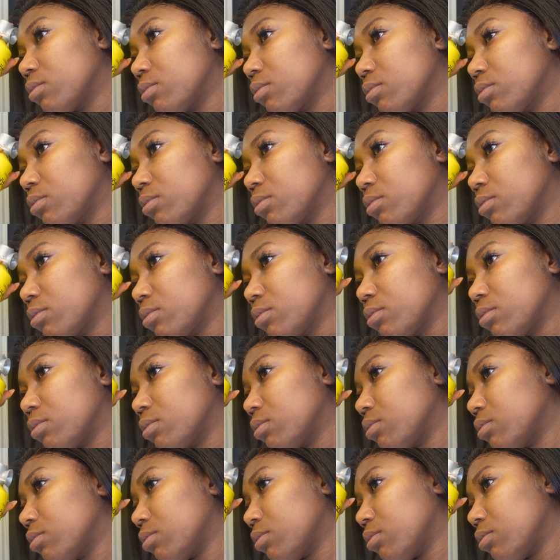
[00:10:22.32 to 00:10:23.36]

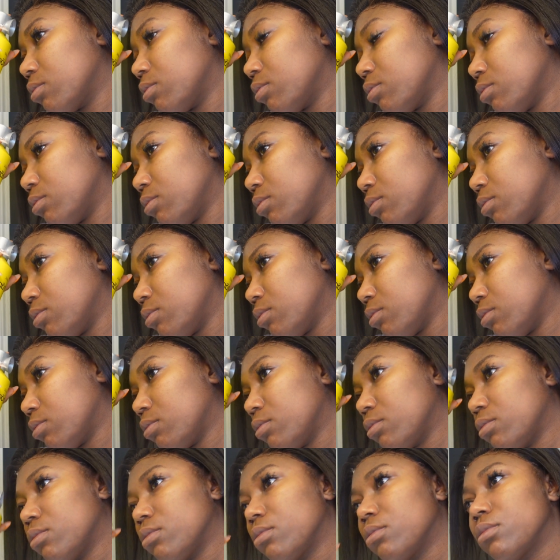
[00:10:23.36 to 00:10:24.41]

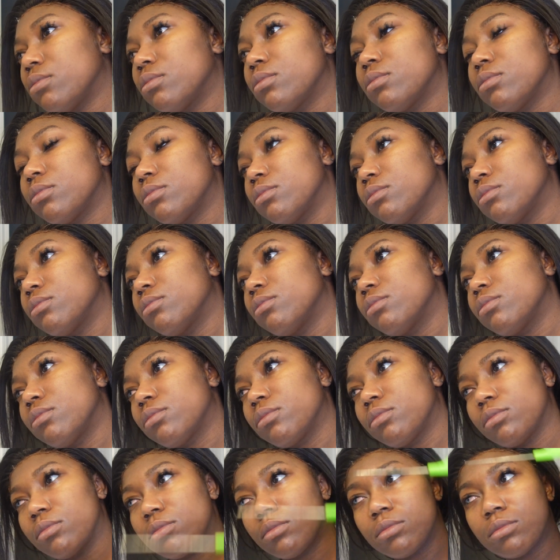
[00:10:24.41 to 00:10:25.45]

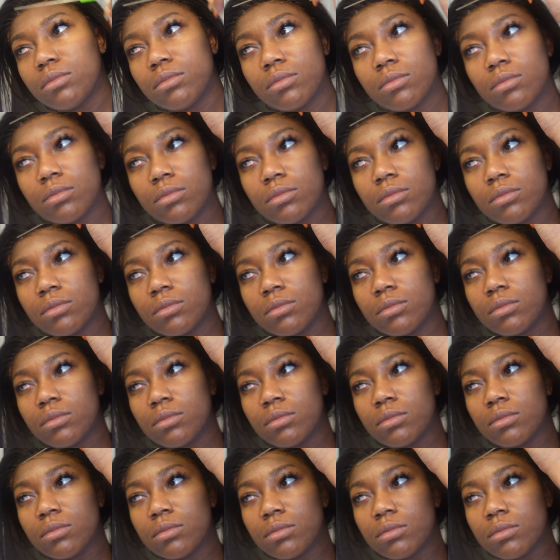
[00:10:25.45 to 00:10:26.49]

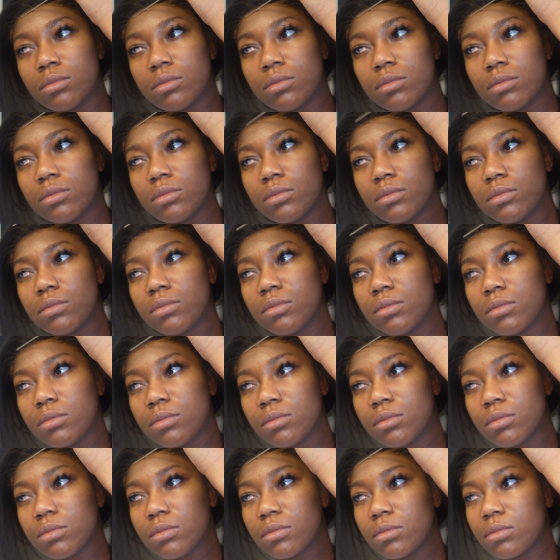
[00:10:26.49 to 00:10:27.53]

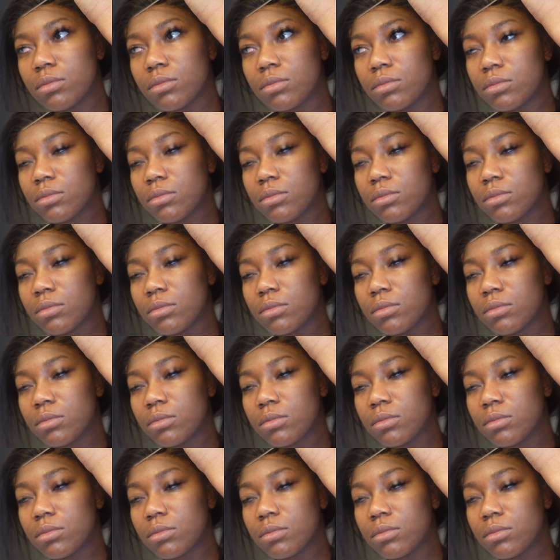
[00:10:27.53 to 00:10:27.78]
Nothing is said.